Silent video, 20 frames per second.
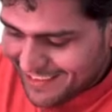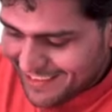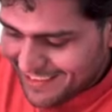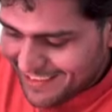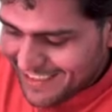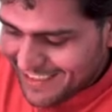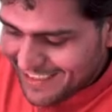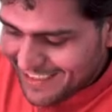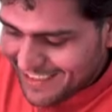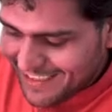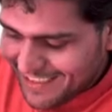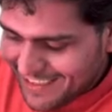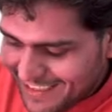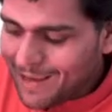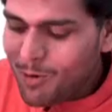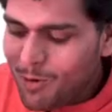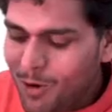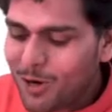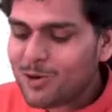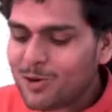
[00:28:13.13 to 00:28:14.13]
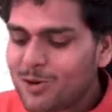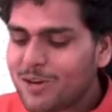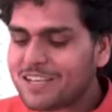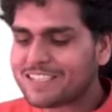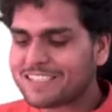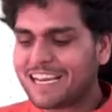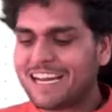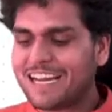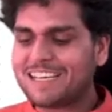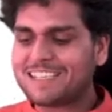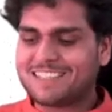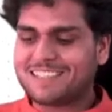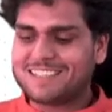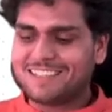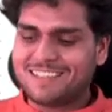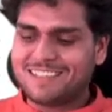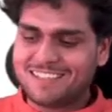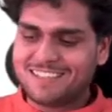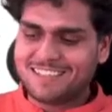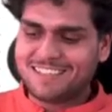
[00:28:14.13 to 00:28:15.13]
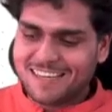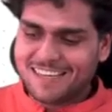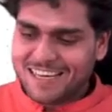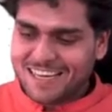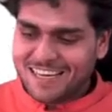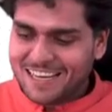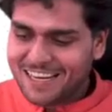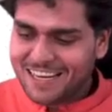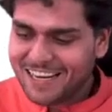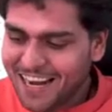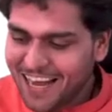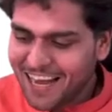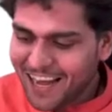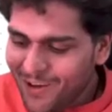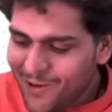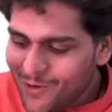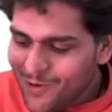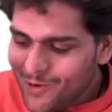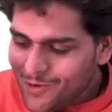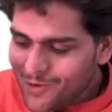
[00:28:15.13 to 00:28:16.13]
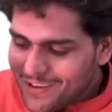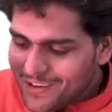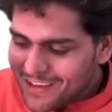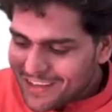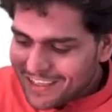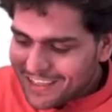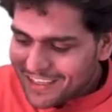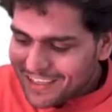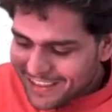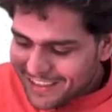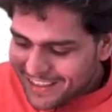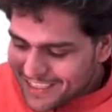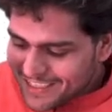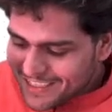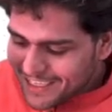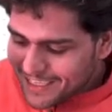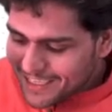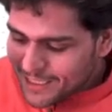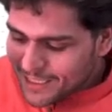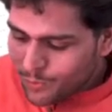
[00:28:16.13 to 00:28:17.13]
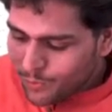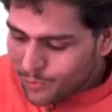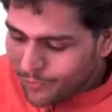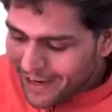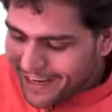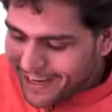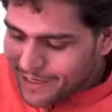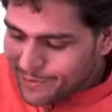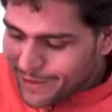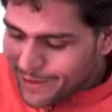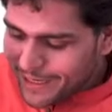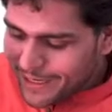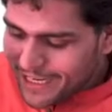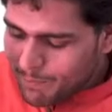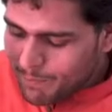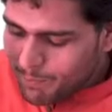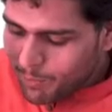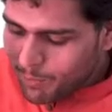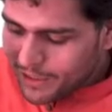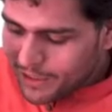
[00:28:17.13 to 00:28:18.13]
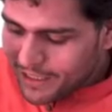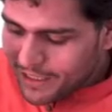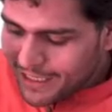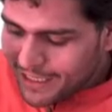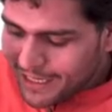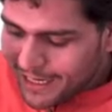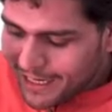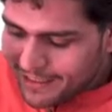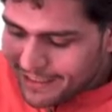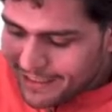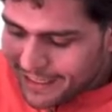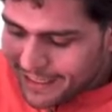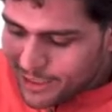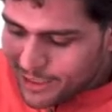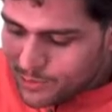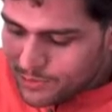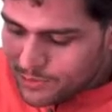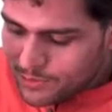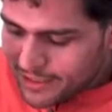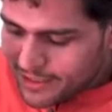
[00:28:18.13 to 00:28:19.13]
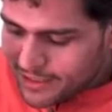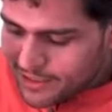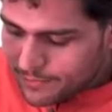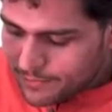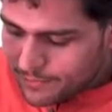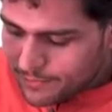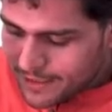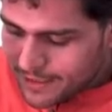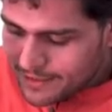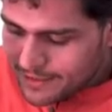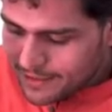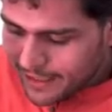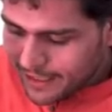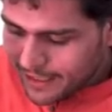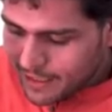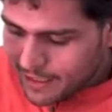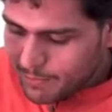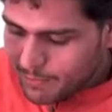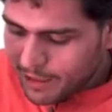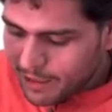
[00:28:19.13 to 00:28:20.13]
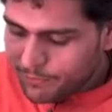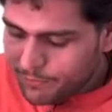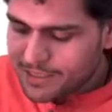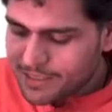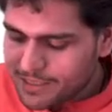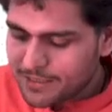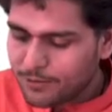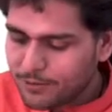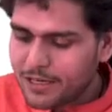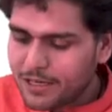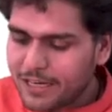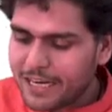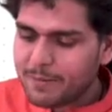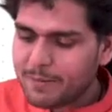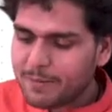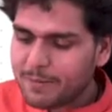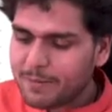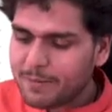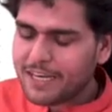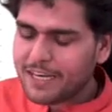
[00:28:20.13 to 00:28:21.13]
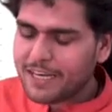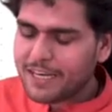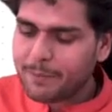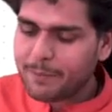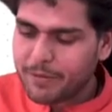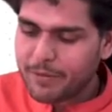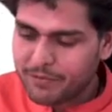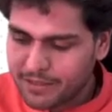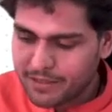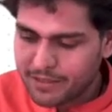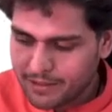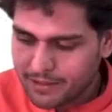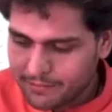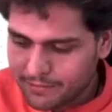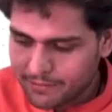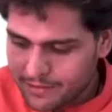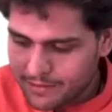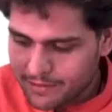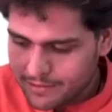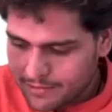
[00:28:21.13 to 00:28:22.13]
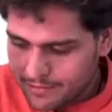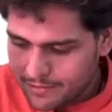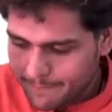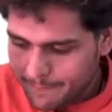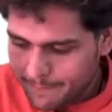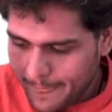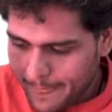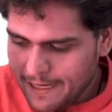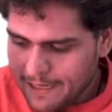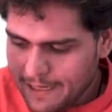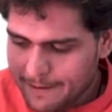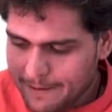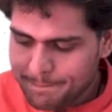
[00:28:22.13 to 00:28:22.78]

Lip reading: Then the module is cached. Now, this is very, very important. I will tell you this once again. But first of all, let me recap everything first, right?